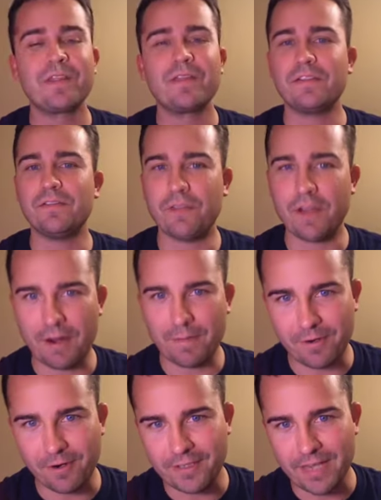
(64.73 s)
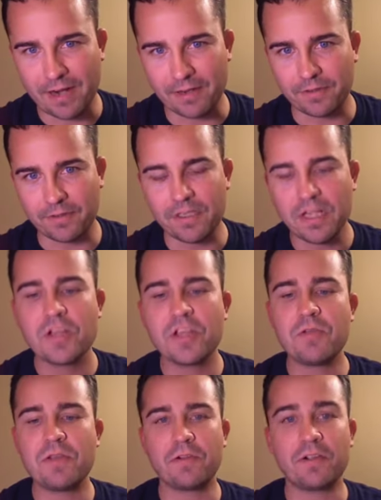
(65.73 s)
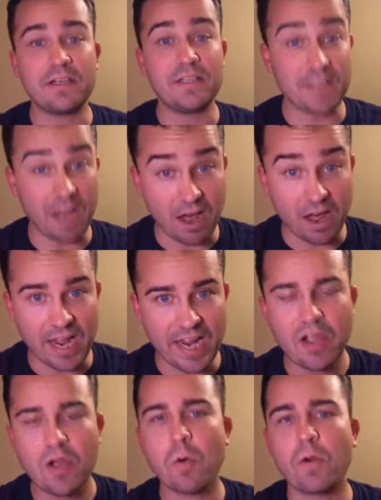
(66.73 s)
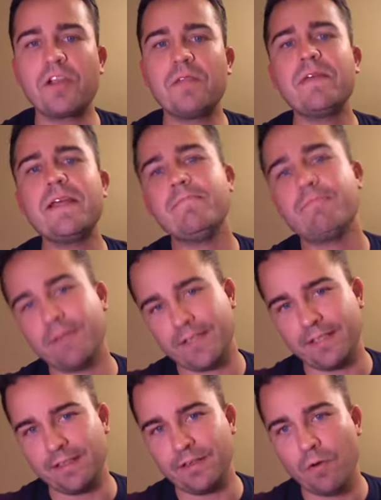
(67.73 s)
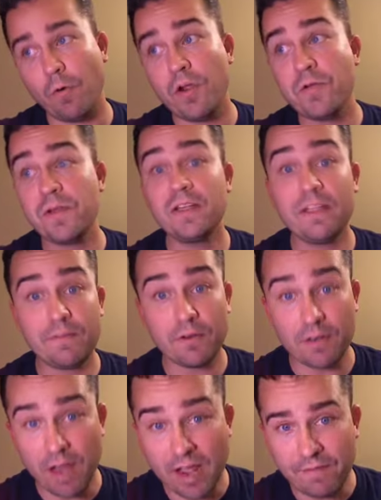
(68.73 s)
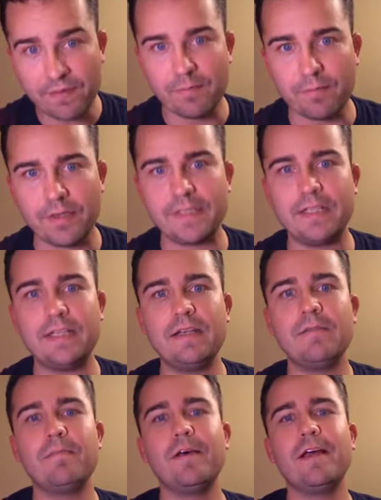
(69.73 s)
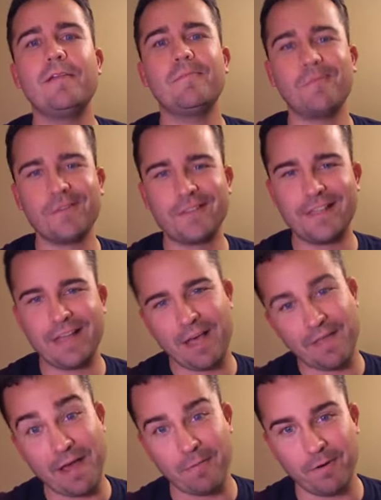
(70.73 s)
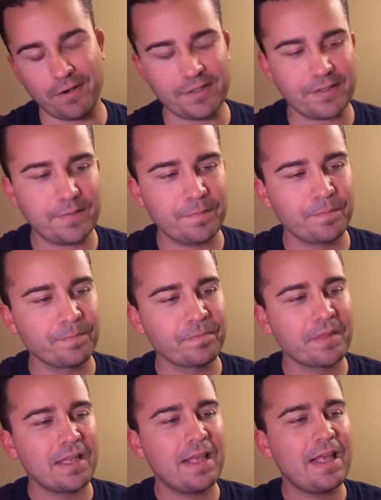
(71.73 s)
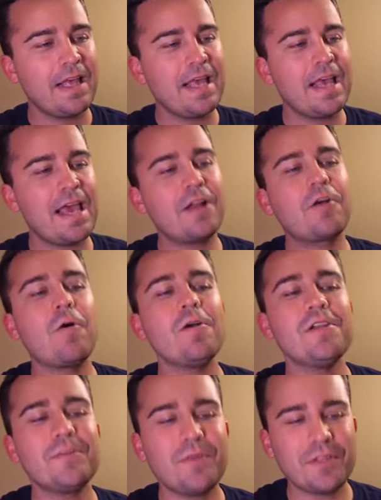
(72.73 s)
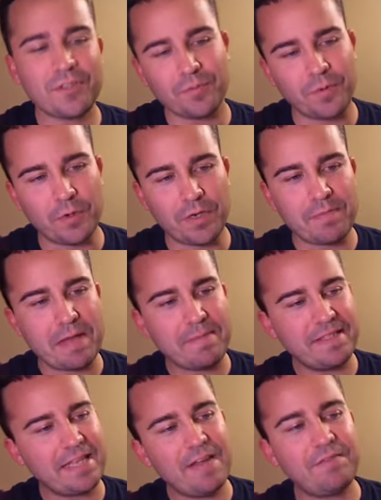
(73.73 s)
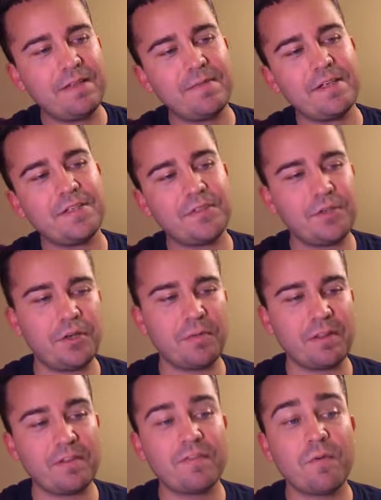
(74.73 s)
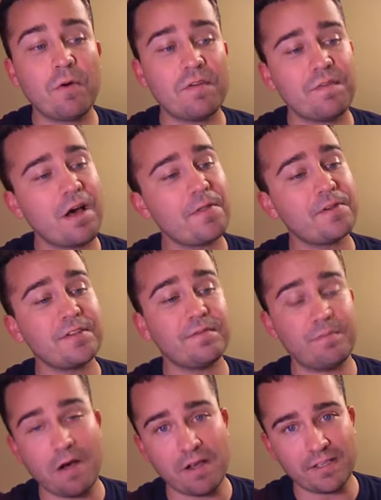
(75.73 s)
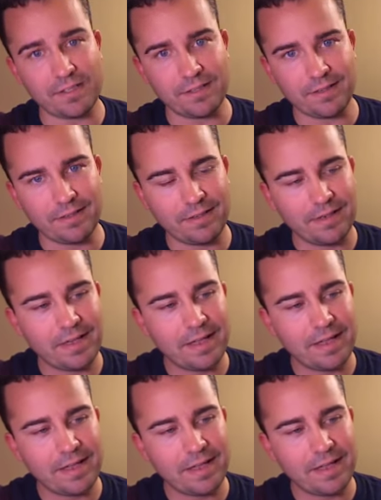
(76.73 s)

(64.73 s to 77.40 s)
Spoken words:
It's very puritanical. You either can die, or you can be in prison, or you can live your life in prison, but we'll see how that works. In accordance with this rule, it may safely be assumed that the forefathers of Boston